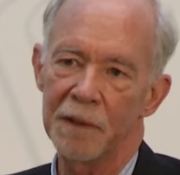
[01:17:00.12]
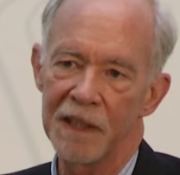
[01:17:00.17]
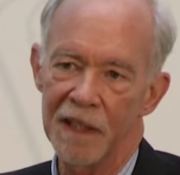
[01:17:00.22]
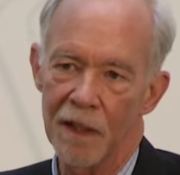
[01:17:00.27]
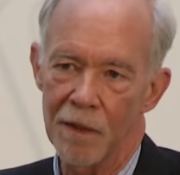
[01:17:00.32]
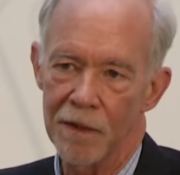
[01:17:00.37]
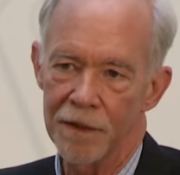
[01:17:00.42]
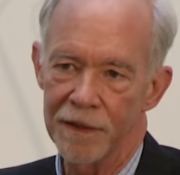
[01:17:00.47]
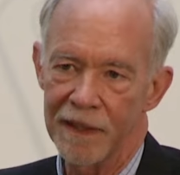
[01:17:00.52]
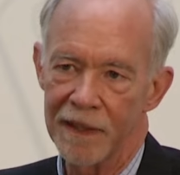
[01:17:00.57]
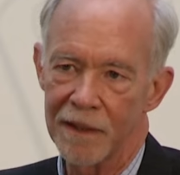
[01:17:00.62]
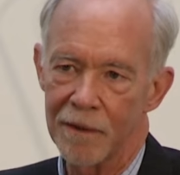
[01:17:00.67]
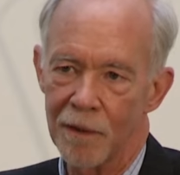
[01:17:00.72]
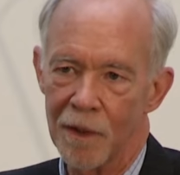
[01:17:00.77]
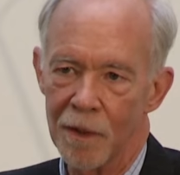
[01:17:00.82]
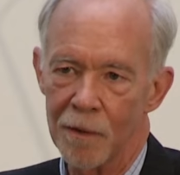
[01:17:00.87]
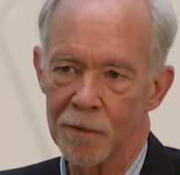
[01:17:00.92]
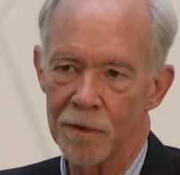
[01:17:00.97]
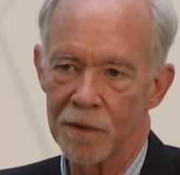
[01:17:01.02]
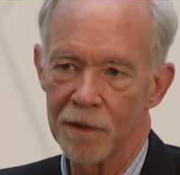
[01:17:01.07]
beyond their
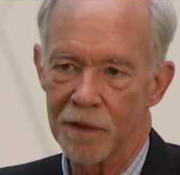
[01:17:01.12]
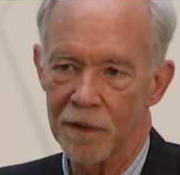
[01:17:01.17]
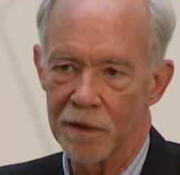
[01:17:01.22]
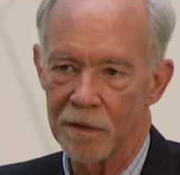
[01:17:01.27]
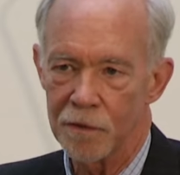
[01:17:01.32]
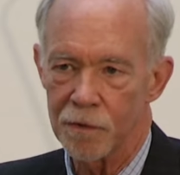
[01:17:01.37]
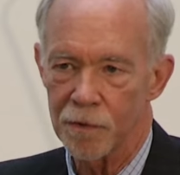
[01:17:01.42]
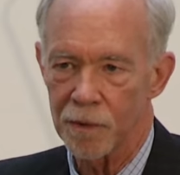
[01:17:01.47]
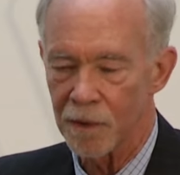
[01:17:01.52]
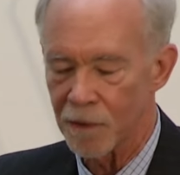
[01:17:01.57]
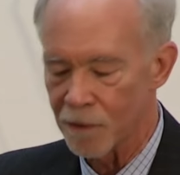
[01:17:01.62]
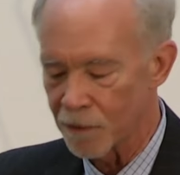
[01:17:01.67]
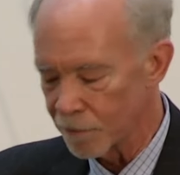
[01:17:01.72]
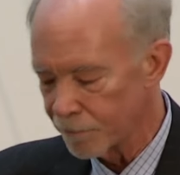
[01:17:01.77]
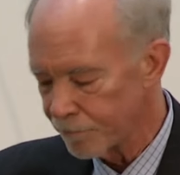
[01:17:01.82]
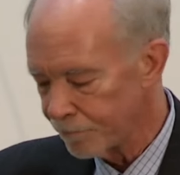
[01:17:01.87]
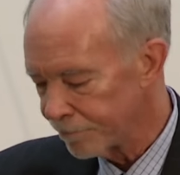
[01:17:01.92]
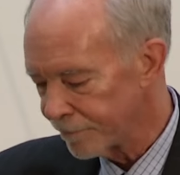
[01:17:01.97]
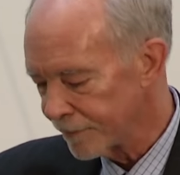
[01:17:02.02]
own control.